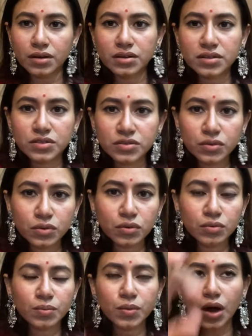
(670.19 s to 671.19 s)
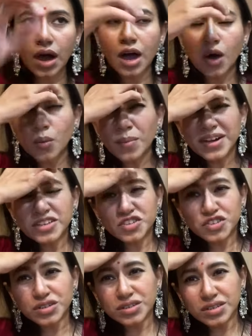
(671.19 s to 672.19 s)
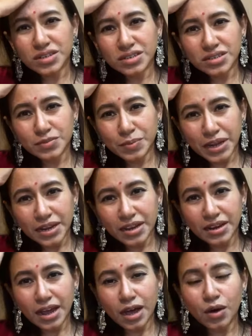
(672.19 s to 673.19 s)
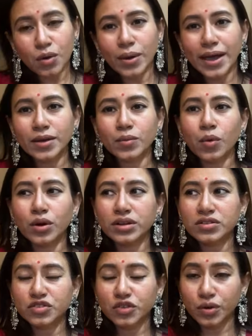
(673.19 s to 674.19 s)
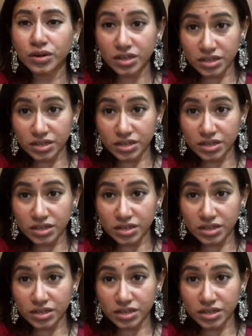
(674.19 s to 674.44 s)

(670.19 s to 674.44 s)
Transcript: So how much it is paining now, and what is your